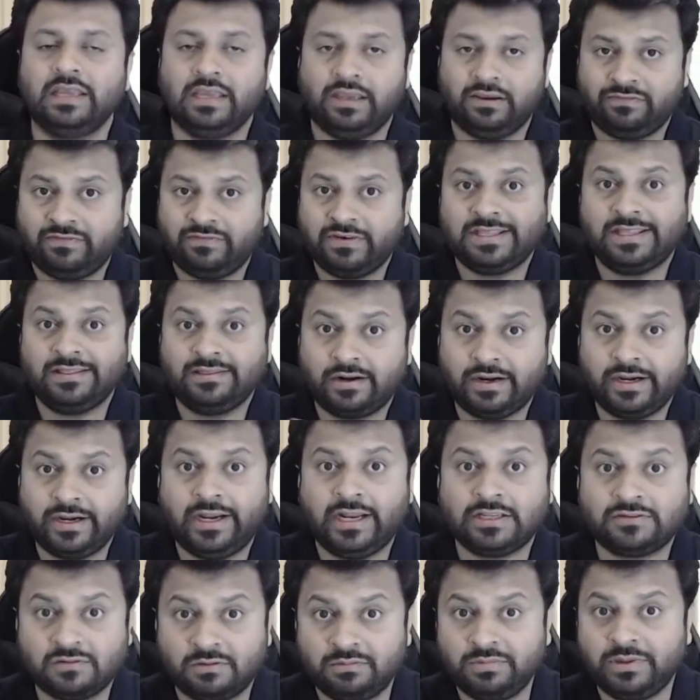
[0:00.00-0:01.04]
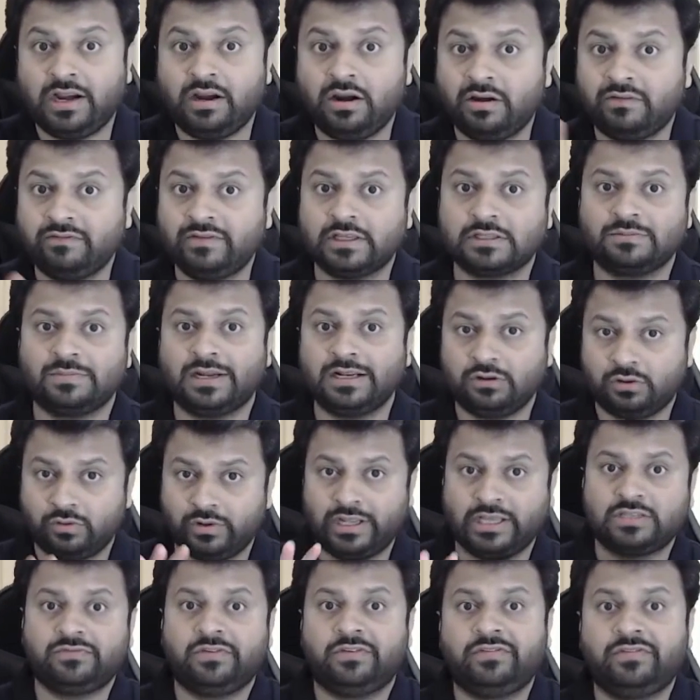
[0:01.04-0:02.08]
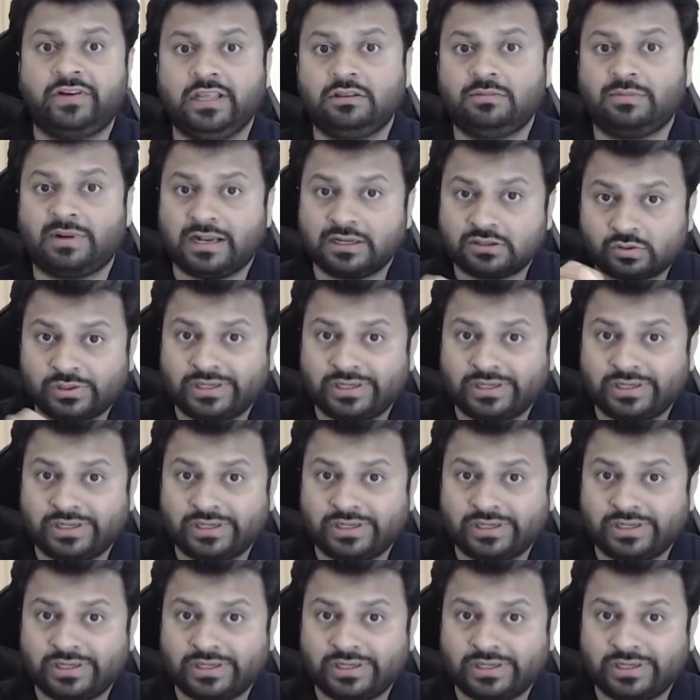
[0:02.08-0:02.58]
today is 15th March,